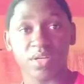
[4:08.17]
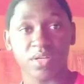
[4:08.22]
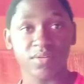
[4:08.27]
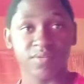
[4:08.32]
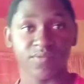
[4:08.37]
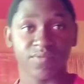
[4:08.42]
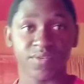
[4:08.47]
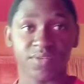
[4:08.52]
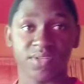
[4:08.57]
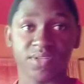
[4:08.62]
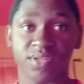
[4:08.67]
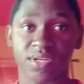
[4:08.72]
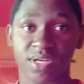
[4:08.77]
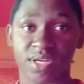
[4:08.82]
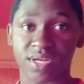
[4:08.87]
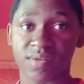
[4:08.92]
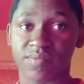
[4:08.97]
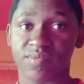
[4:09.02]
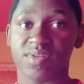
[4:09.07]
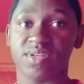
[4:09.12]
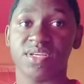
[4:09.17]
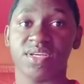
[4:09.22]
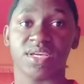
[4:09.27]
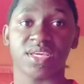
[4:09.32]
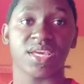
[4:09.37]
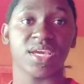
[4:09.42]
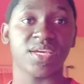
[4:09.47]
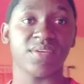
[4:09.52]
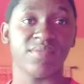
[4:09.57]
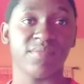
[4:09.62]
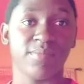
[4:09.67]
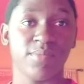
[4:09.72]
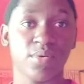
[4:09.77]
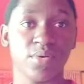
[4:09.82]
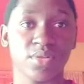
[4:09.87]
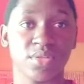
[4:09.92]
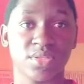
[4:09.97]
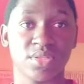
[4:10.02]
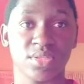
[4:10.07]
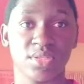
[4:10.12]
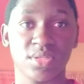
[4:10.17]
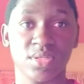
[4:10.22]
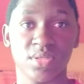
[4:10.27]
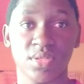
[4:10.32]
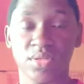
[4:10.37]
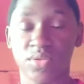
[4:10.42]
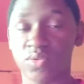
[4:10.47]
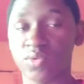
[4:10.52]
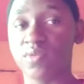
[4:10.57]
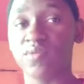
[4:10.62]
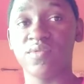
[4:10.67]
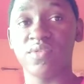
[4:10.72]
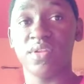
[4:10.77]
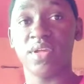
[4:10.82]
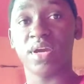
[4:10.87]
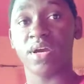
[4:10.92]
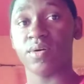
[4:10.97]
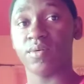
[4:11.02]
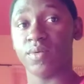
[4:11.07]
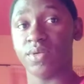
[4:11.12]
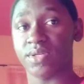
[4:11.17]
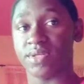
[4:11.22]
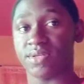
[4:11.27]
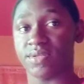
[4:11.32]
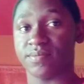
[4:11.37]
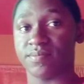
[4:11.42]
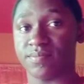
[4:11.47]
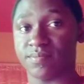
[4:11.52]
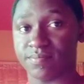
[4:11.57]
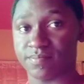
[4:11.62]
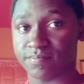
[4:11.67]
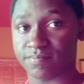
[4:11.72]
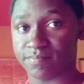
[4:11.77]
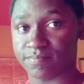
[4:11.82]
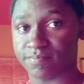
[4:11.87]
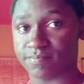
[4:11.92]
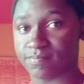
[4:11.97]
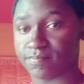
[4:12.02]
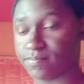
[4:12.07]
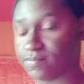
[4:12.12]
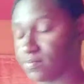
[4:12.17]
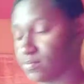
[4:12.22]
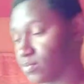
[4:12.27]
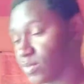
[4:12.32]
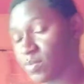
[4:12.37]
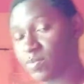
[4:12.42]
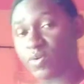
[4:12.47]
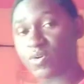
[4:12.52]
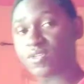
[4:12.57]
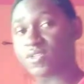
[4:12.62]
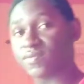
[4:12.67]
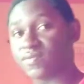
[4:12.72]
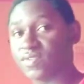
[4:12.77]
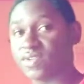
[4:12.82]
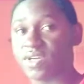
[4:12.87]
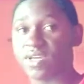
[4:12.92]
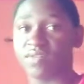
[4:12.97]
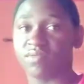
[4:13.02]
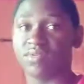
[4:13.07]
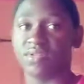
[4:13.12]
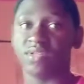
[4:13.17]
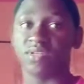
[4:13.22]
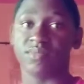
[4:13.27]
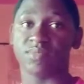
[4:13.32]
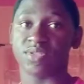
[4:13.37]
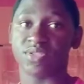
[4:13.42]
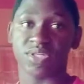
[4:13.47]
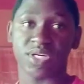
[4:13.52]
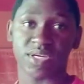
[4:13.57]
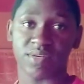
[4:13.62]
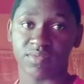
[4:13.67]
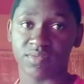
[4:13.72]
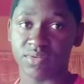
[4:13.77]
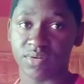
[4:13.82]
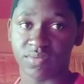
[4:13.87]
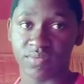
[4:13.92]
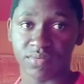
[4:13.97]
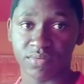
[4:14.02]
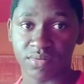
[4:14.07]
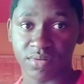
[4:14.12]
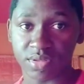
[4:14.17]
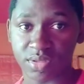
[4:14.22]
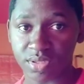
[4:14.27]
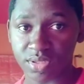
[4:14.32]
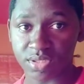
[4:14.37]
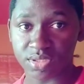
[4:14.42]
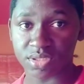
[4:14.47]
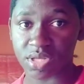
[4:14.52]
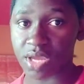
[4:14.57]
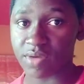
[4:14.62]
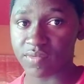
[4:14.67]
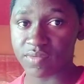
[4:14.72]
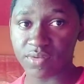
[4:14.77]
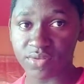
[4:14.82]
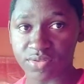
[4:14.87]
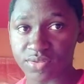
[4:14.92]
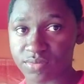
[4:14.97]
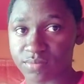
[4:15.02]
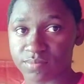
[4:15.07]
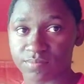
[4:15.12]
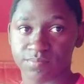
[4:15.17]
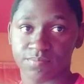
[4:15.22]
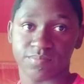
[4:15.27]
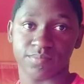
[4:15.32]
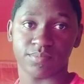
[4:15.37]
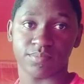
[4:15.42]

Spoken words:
If you, every day you can post 2 videos a week. I post video every day, I try to do it, try to do something.